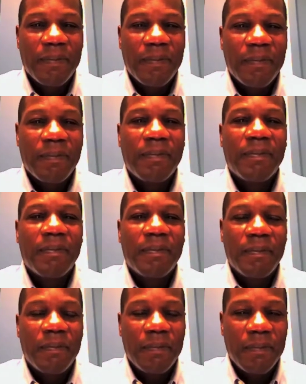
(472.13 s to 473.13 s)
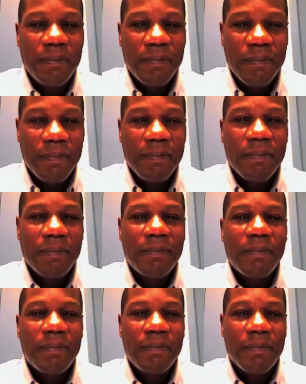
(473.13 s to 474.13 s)

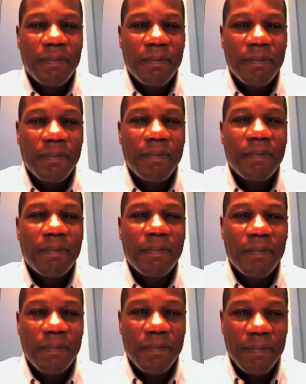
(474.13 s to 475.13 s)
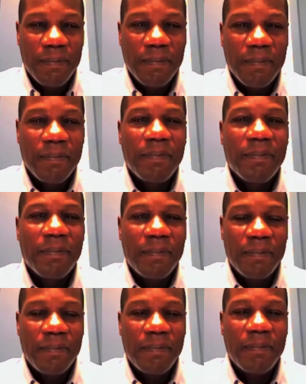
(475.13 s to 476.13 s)

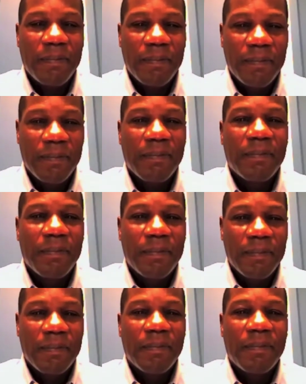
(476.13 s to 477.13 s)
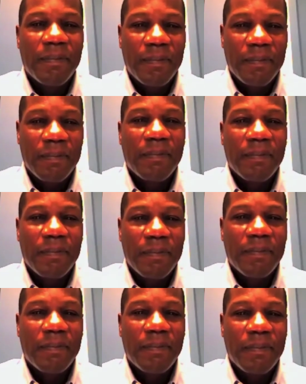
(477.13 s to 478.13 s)

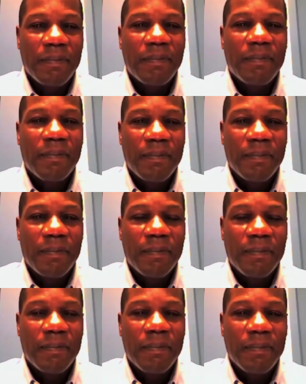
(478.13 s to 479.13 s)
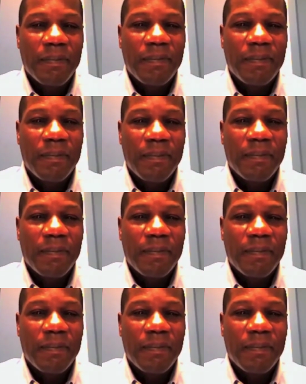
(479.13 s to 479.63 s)
The person shown says nothing.